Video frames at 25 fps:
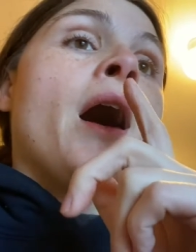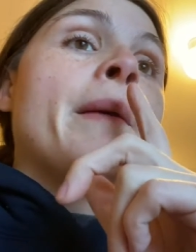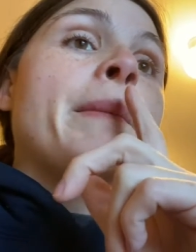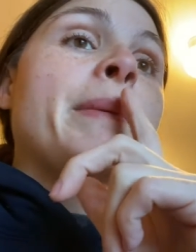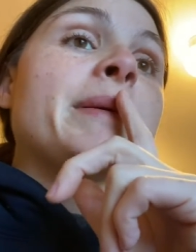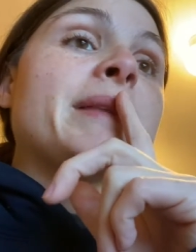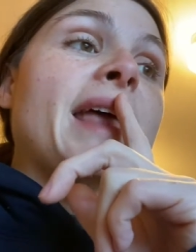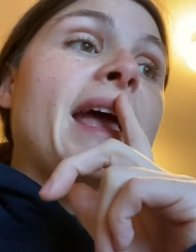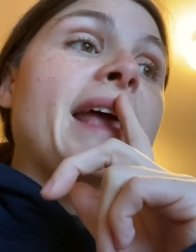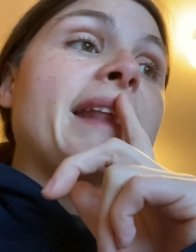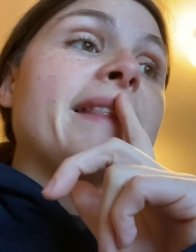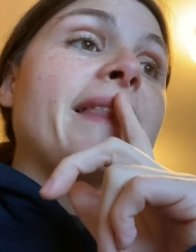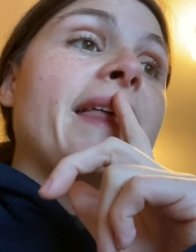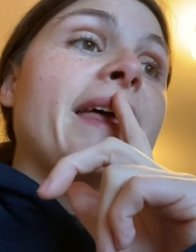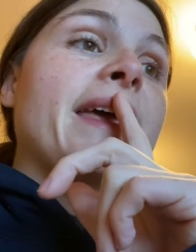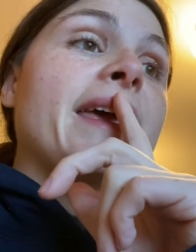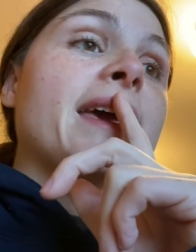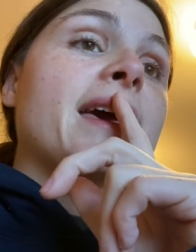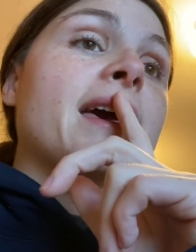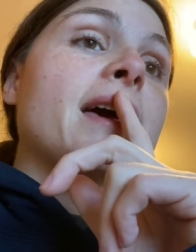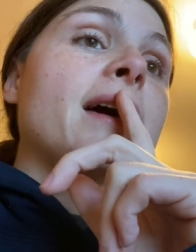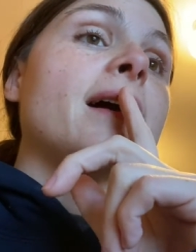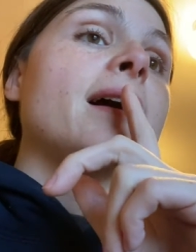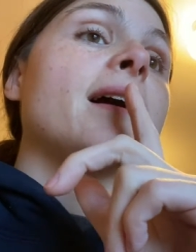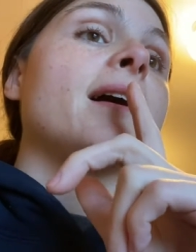But then
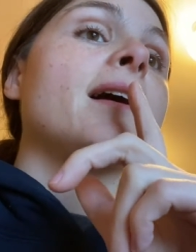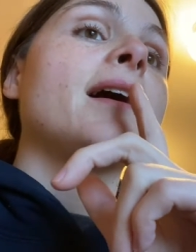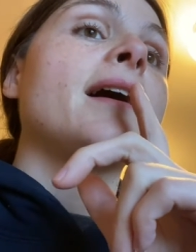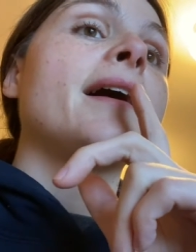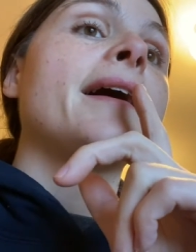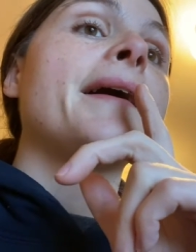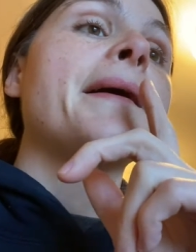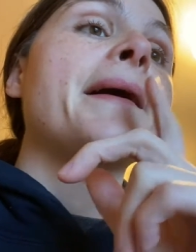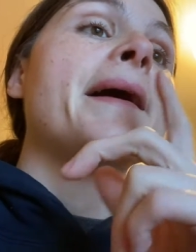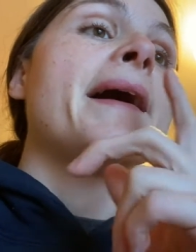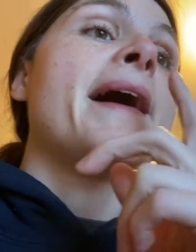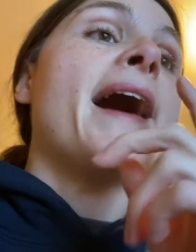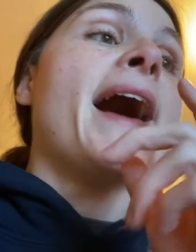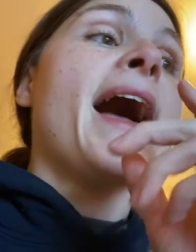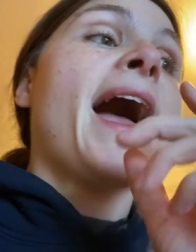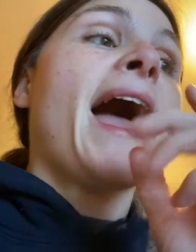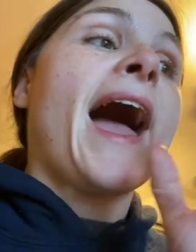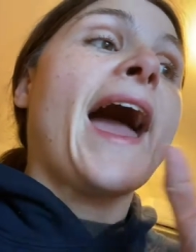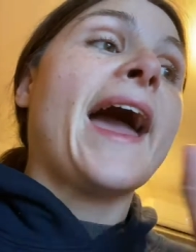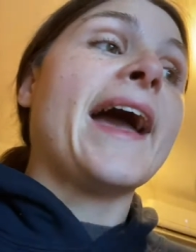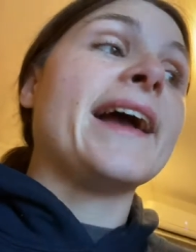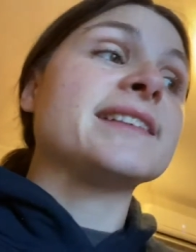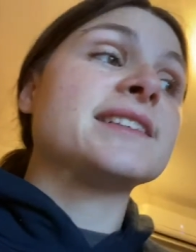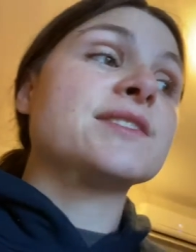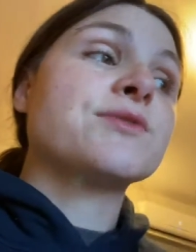like,
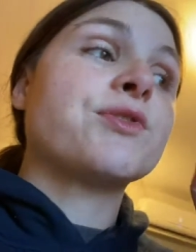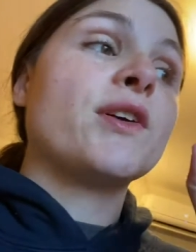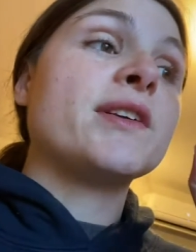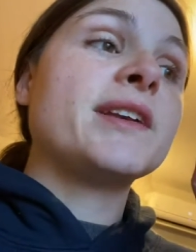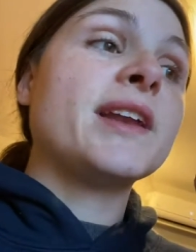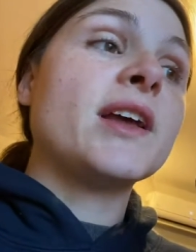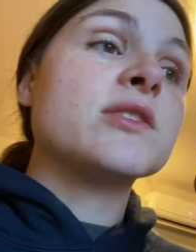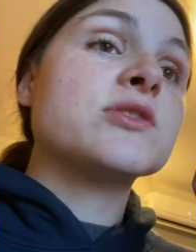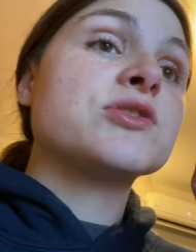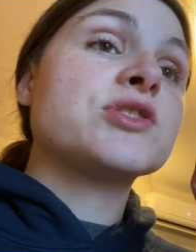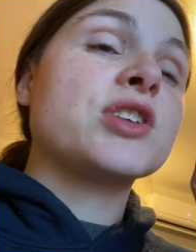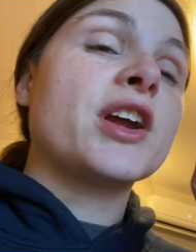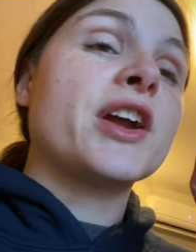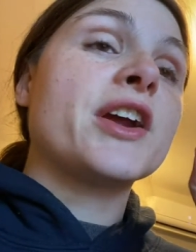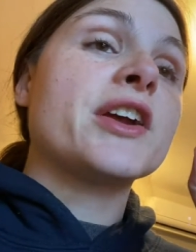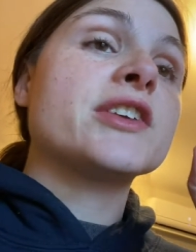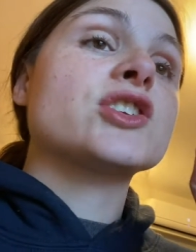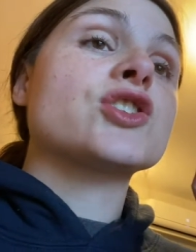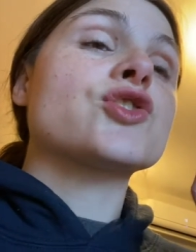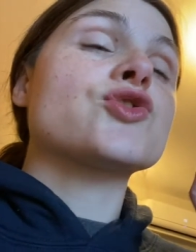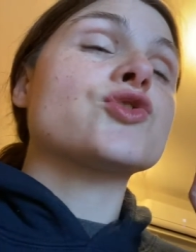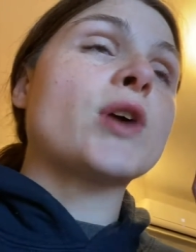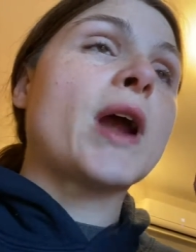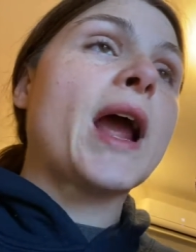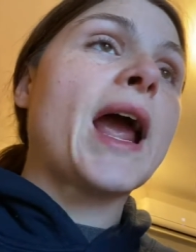I had to run downstairs,
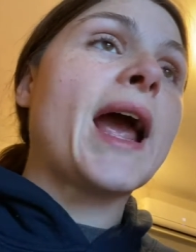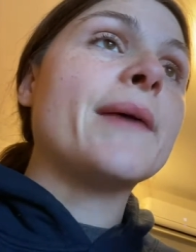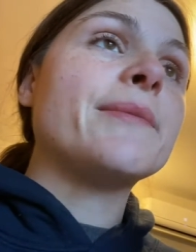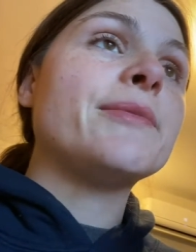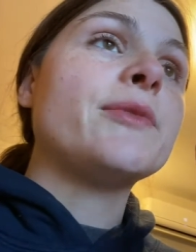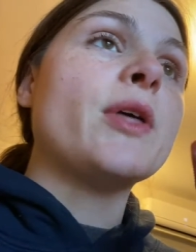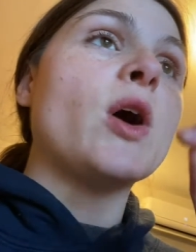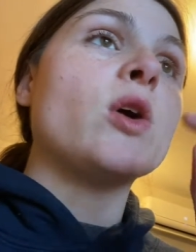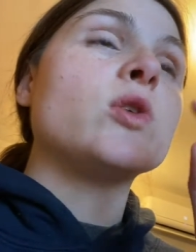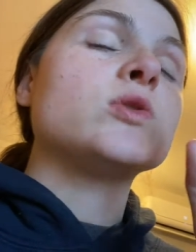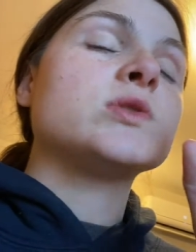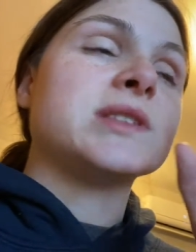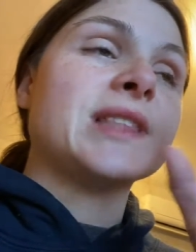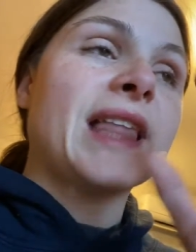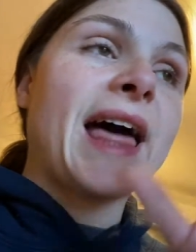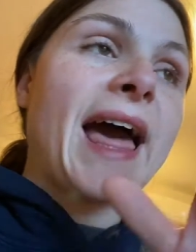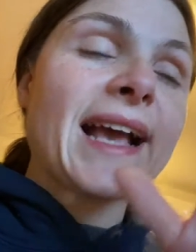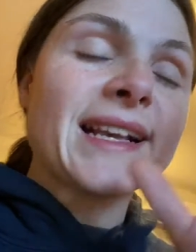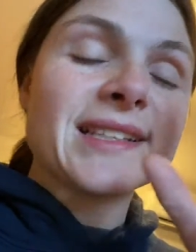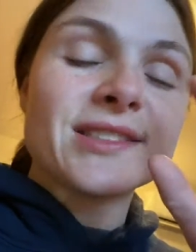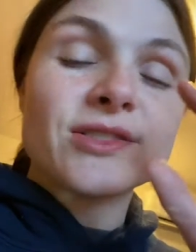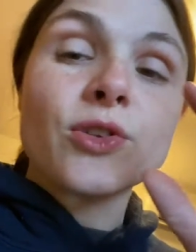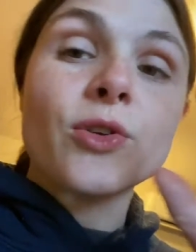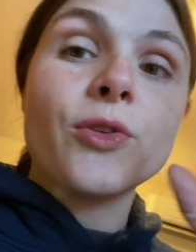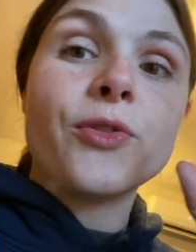grab those
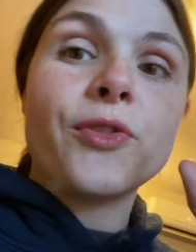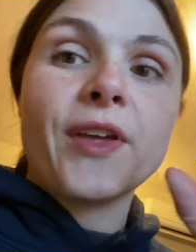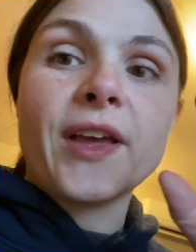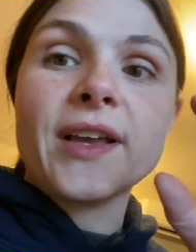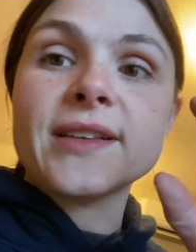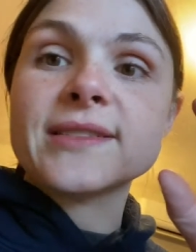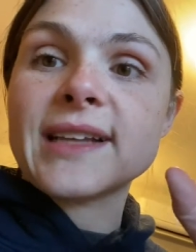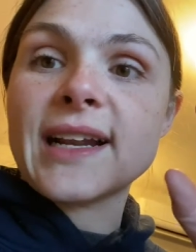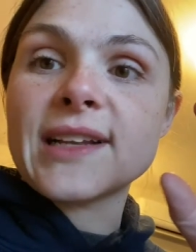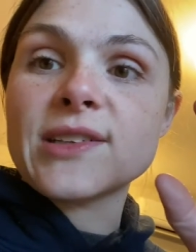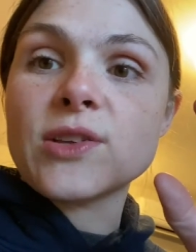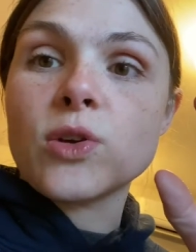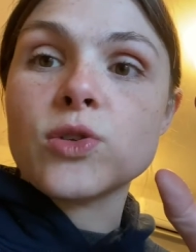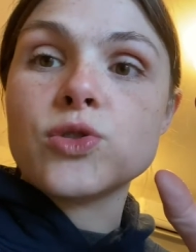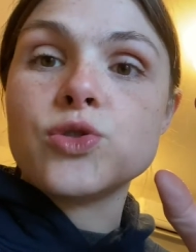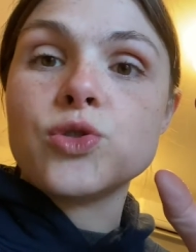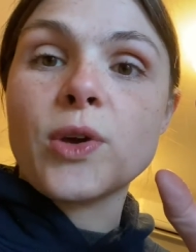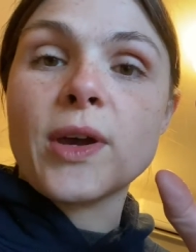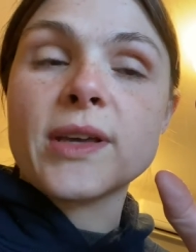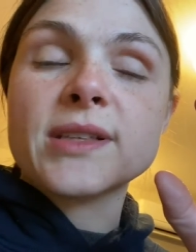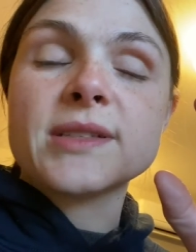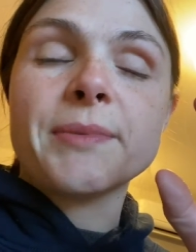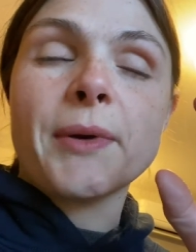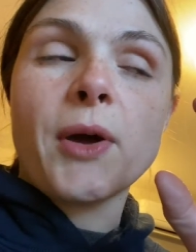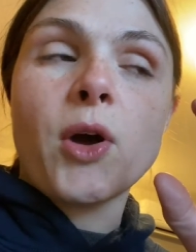last little things that I told you
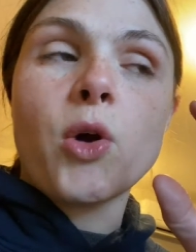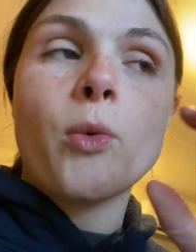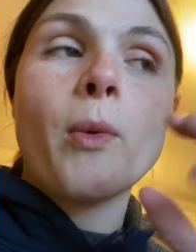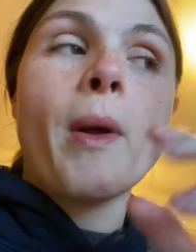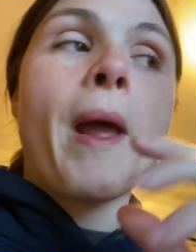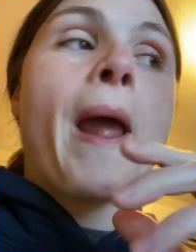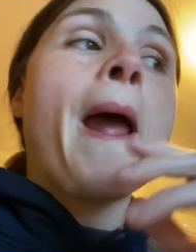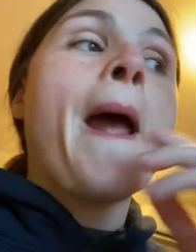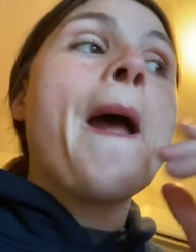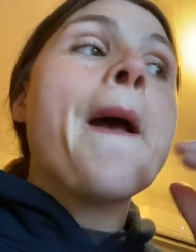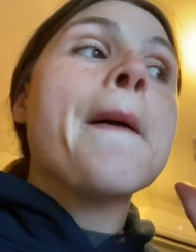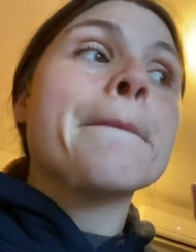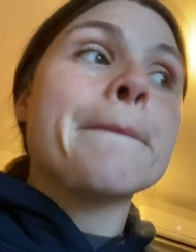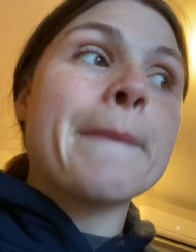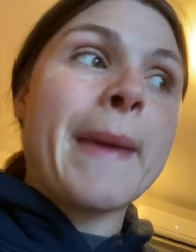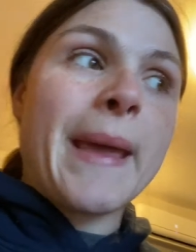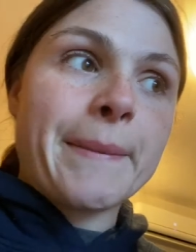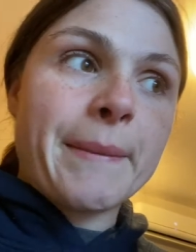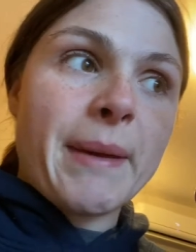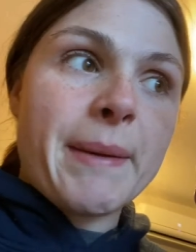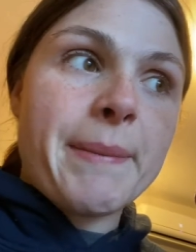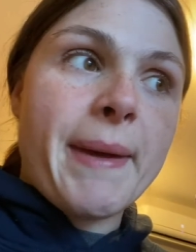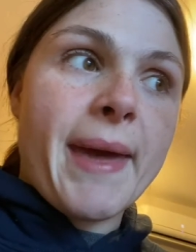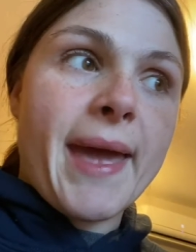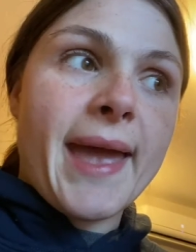guys about,
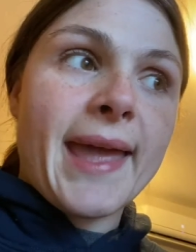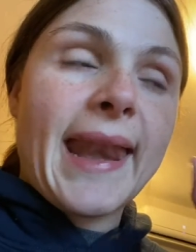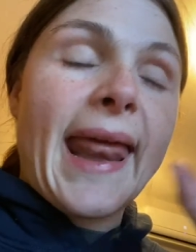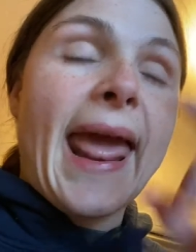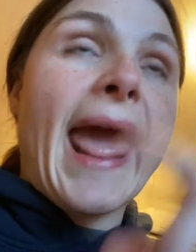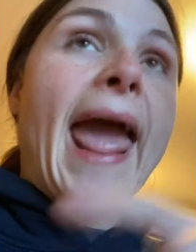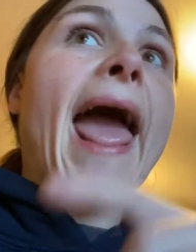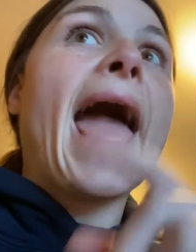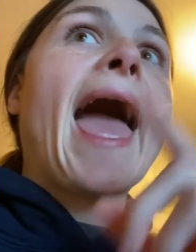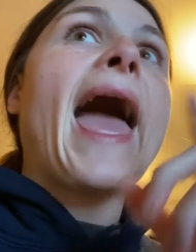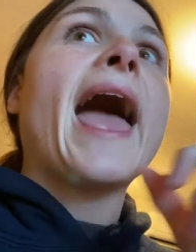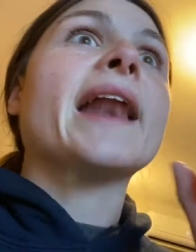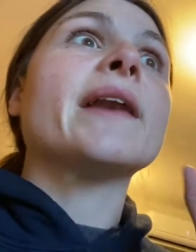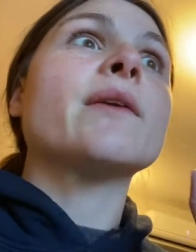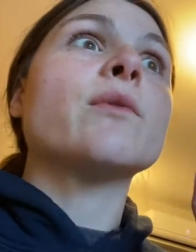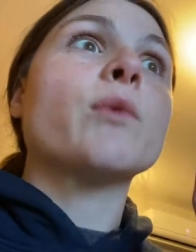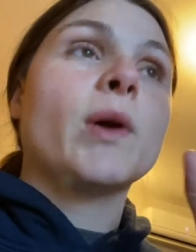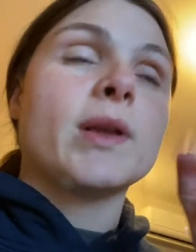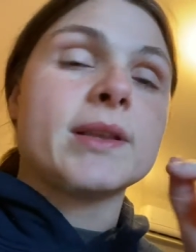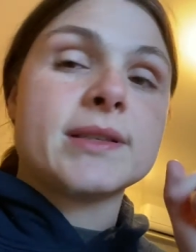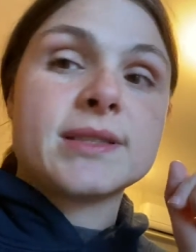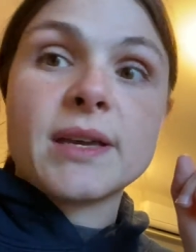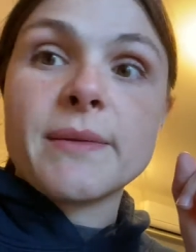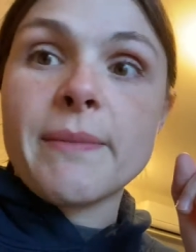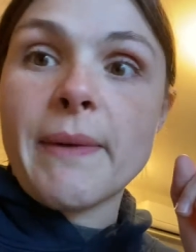make my bed, and
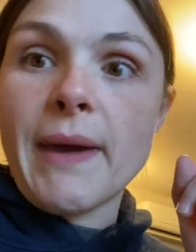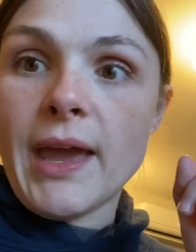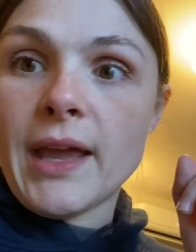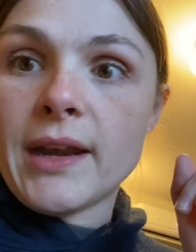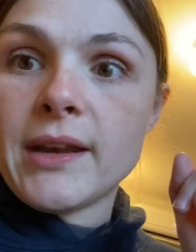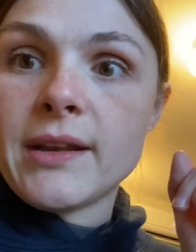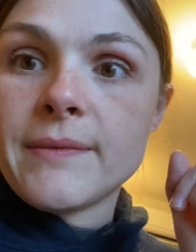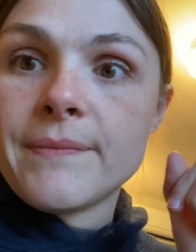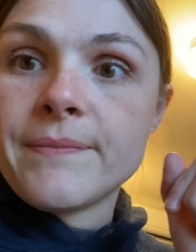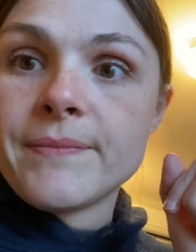went to bed.